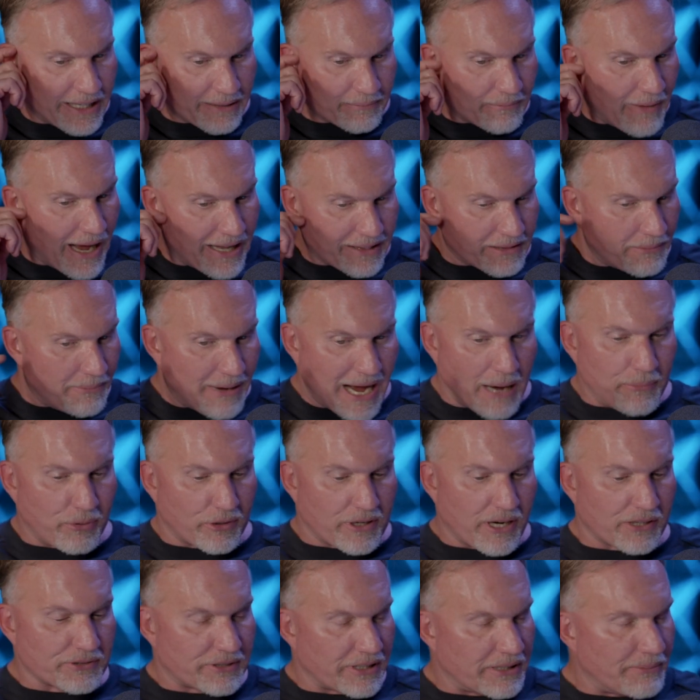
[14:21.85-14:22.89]
and the Bible
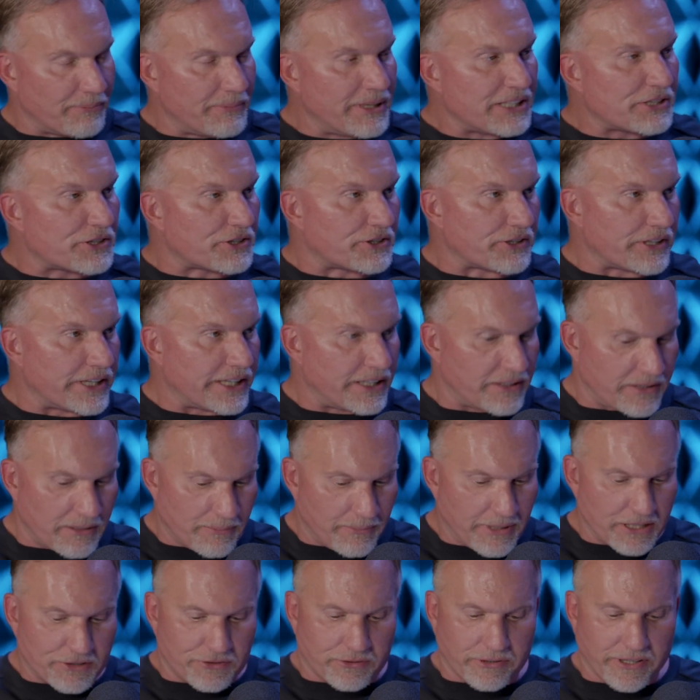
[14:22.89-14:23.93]
calls it a mystery, the
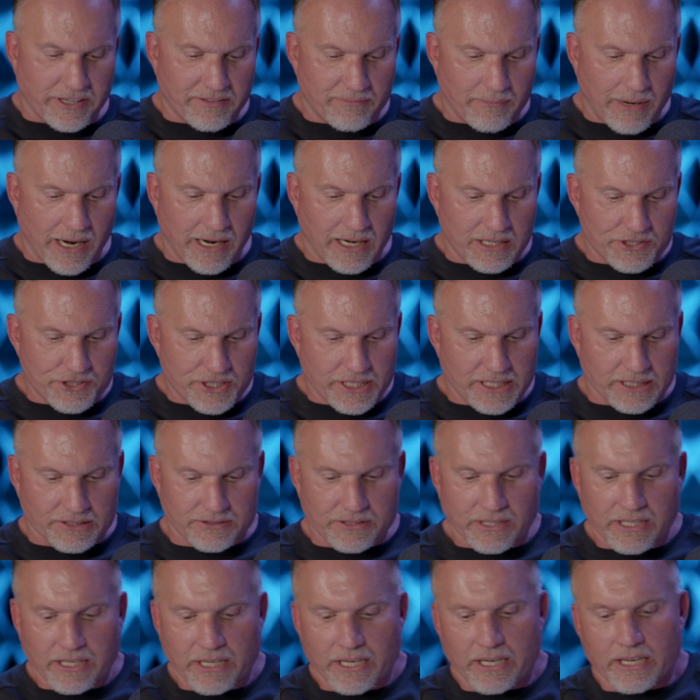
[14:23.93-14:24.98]
mystery of marriage is.